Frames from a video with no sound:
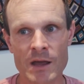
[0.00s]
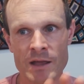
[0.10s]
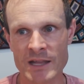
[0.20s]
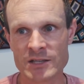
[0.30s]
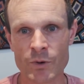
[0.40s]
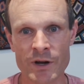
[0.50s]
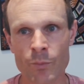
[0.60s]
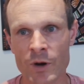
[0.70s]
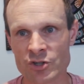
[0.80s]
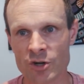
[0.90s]
And that's where
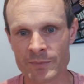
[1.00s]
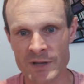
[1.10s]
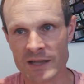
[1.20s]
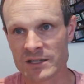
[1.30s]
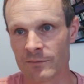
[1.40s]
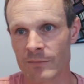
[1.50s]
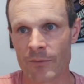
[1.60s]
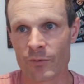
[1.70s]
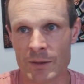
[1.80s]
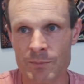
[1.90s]
it dropped out. So
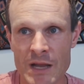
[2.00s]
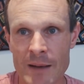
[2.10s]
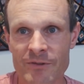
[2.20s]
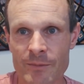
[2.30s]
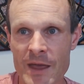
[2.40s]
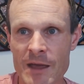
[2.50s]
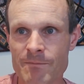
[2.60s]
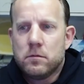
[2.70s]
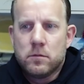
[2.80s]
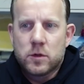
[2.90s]
maybe we can pick up from there.
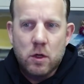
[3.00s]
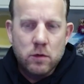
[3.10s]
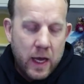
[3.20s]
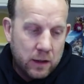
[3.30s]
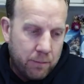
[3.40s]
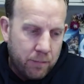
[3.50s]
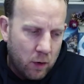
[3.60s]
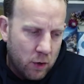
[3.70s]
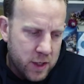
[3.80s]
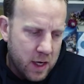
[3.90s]
So the
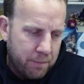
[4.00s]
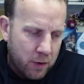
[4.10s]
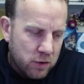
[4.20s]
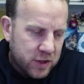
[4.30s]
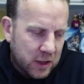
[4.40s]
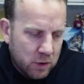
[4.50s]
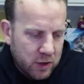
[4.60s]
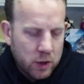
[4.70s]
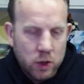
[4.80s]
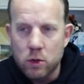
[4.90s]
Bologna process was
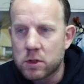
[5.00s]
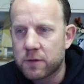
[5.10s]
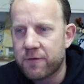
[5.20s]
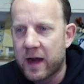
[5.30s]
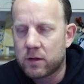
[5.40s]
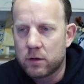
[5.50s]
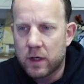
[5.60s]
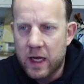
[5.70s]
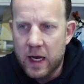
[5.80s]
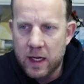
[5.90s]
a huge
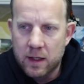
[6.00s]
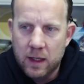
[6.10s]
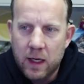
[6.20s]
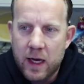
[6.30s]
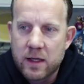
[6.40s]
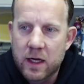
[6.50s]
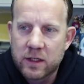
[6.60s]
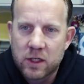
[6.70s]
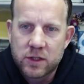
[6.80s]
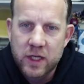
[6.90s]
factor in the
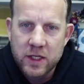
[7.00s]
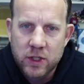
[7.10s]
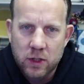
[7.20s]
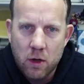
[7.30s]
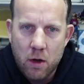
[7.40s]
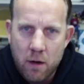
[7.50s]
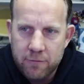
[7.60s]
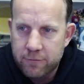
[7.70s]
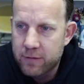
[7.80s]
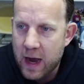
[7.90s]
internationalization
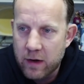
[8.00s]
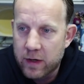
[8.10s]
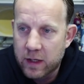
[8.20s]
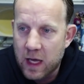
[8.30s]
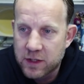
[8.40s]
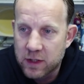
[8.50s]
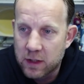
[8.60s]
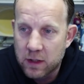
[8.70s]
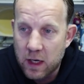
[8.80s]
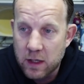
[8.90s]
of higher
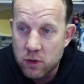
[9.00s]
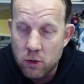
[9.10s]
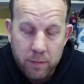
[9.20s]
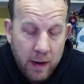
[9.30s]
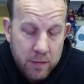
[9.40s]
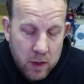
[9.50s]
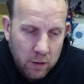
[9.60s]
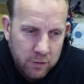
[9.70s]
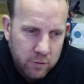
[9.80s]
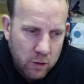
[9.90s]
education in Europe and
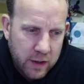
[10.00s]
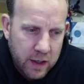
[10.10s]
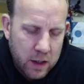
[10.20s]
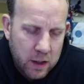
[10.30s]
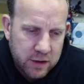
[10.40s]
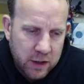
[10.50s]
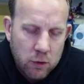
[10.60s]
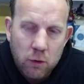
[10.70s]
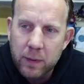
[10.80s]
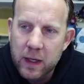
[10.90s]
beyond. So there's the
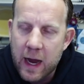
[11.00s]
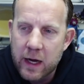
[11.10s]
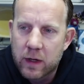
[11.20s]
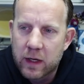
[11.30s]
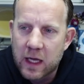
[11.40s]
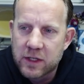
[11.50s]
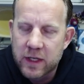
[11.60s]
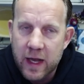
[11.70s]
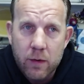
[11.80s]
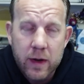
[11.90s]
European higher
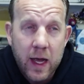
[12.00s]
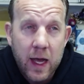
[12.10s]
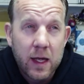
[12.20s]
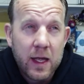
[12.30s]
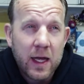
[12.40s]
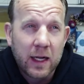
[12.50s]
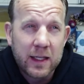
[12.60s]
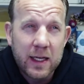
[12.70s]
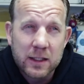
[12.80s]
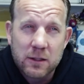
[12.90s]
education area. I
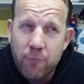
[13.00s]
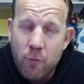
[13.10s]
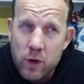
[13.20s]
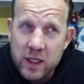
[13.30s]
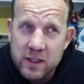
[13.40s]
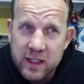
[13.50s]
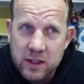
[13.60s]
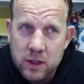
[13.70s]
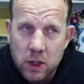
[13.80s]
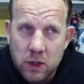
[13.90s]
think it's
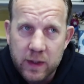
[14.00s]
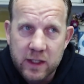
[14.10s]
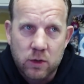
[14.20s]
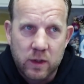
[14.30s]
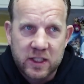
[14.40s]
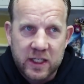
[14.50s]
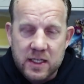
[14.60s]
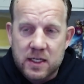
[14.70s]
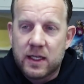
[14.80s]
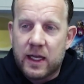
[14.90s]
46 countries. So
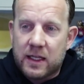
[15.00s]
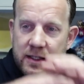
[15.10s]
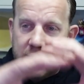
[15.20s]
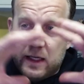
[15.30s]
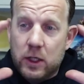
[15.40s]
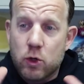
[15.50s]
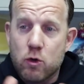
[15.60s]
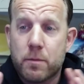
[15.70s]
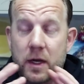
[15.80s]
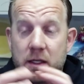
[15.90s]
essentially it's the
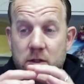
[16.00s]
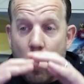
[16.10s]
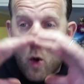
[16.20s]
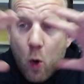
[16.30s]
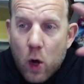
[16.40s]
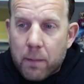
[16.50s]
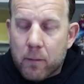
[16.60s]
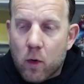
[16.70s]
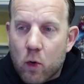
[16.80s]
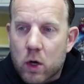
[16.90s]
EU, but it's a whole lot
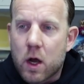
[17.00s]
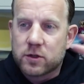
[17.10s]
more.